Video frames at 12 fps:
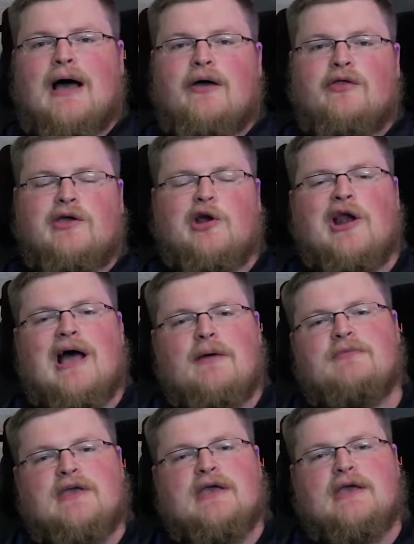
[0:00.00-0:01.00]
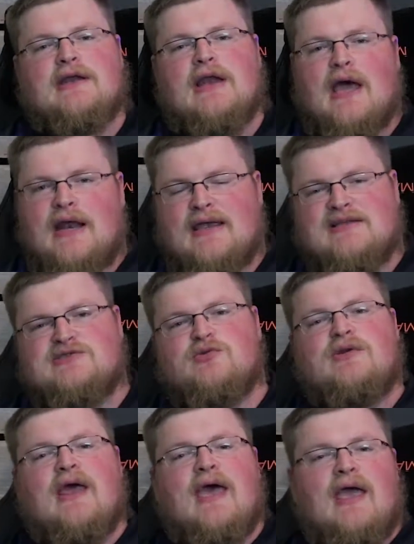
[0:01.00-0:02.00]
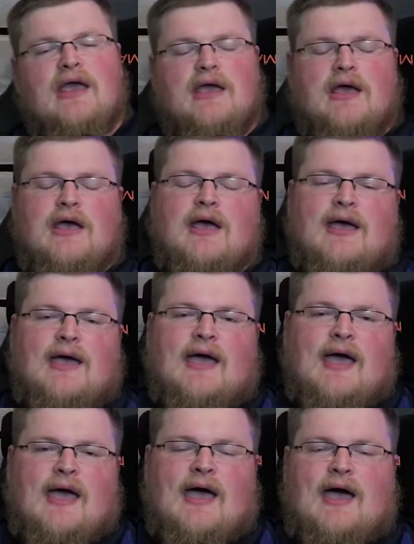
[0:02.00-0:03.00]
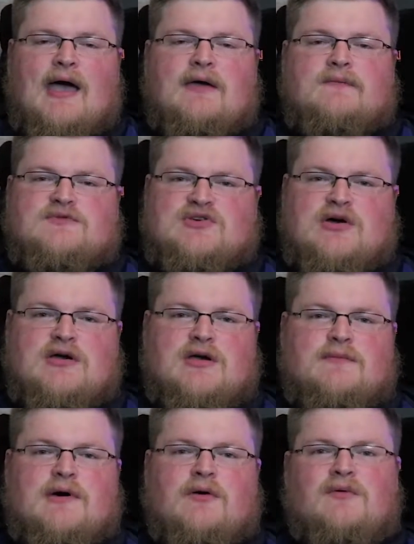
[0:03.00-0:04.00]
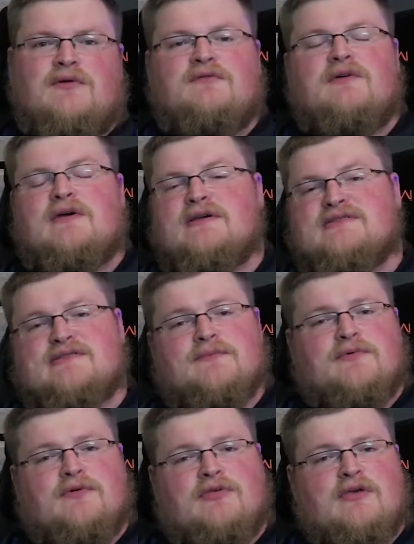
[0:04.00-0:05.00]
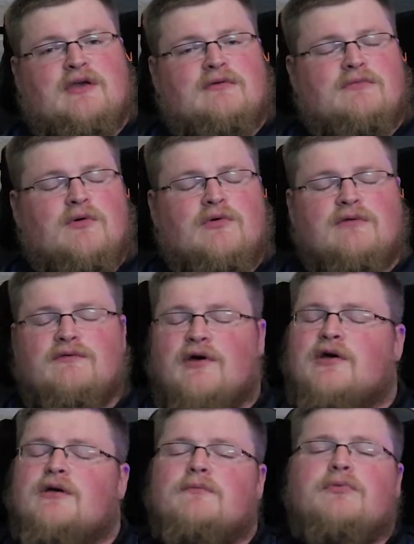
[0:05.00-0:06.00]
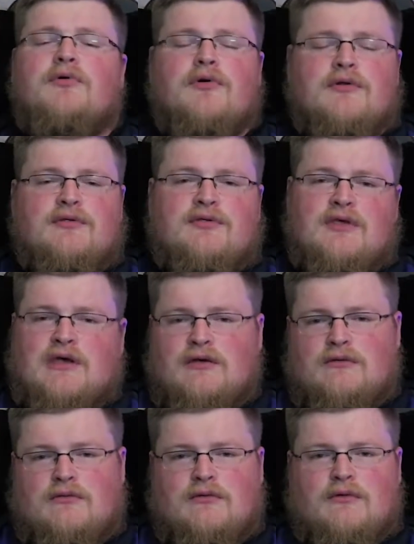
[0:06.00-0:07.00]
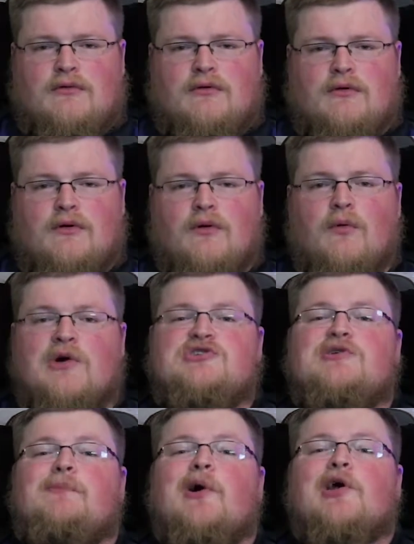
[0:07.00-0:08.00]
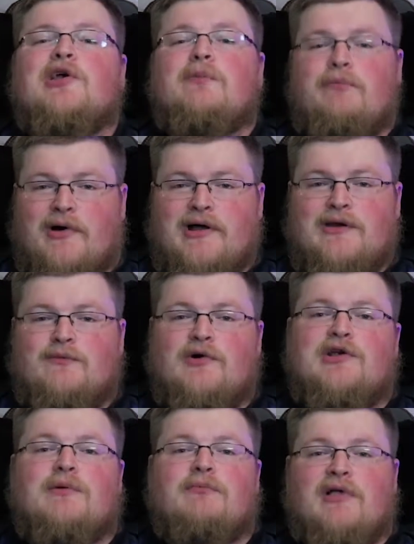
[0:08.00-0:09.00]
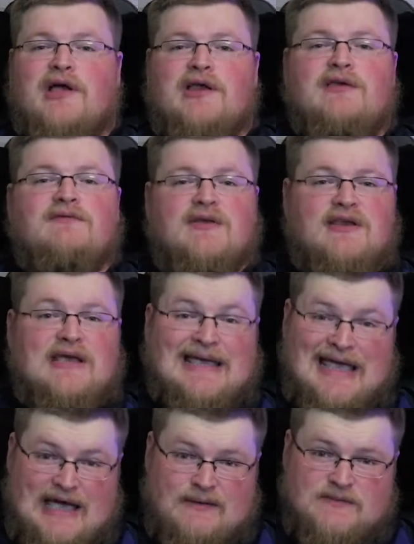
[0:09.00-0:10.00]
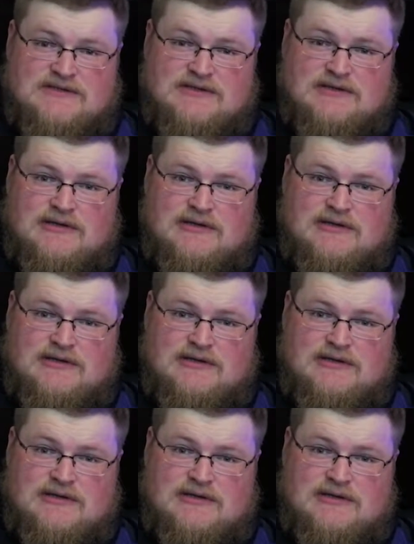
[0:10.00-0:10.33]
Kyle here, and I'm the Geekin Dad, and today I am talking about one very simple thing, but one very important thing. What you park your butt in when you're playing your video games.